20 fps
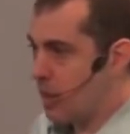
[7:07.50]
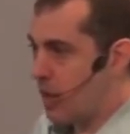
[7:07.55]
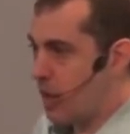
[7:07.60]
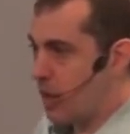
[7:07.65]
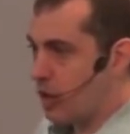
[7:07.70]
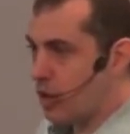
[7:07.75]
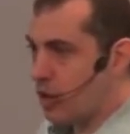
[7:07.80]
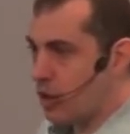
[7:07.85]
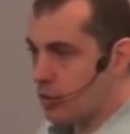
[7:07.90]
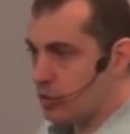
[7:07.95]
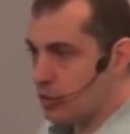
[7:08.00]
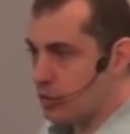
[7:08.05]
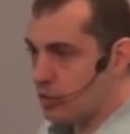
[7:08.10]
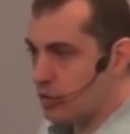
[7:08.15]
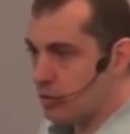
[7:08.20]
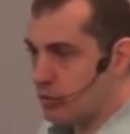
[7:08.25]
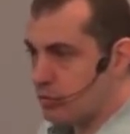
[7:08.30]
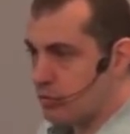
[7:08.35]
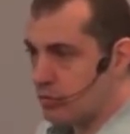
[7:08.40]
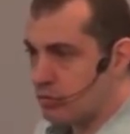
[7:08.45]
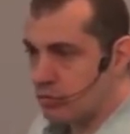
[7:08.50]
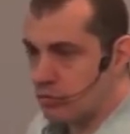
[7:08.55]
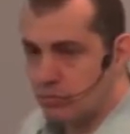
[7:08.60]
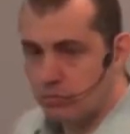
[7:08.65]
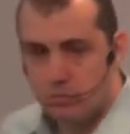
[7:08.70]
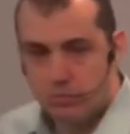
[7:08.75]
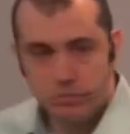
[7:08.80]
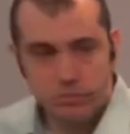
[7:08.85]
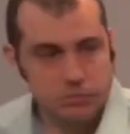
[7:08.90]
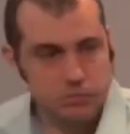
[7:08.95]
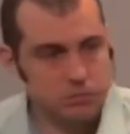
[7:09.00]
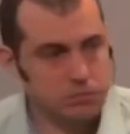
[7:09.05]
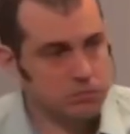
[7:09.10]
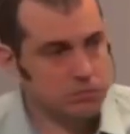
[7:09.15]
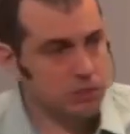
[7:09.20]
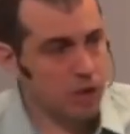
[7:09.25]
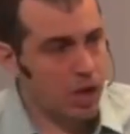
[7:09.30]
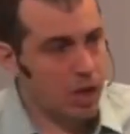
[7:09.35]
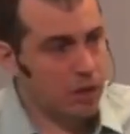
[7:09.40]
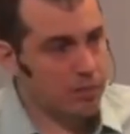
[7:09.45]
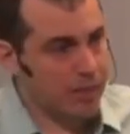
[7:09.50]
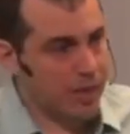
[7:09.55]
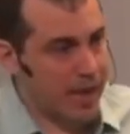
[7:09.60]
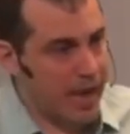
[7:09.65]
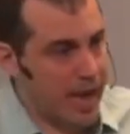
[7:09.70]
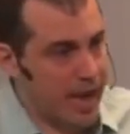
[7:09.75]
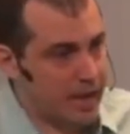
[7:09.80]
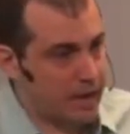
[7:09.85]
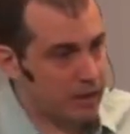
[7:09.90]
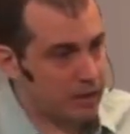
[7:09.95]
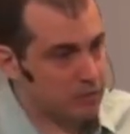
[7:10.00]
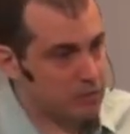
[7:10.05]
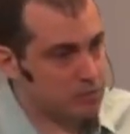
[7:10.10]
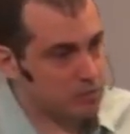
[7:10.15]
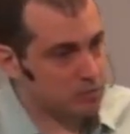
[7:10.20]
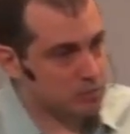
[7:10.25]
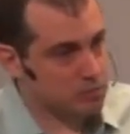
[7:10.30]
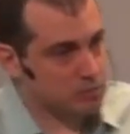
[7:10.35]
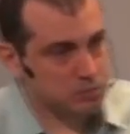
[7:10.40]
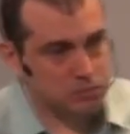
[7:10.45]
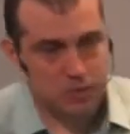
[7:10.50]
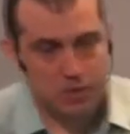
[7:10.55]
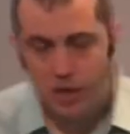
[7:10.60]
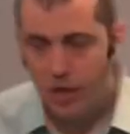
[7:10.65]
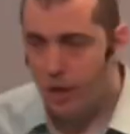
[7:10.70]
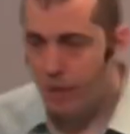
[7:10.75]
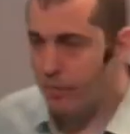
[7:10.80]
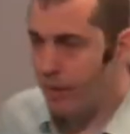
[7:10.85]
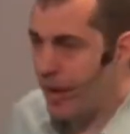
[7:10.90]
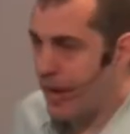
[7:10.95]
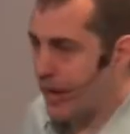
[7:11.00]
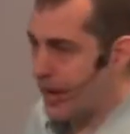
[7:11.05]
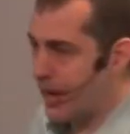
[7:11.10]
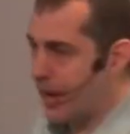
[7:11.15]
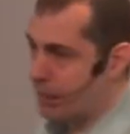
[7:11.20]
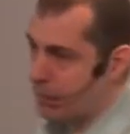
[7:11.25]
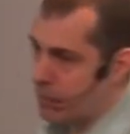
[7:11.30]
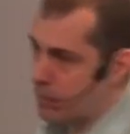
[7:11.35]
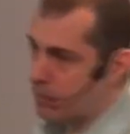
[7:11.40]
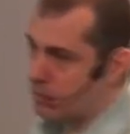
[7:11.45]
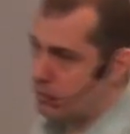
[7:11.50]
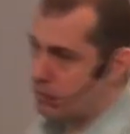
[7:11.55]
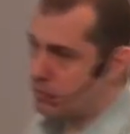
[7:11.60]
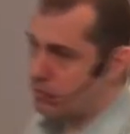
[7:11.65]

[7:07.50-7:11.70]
A goat. A banana. A pineapple.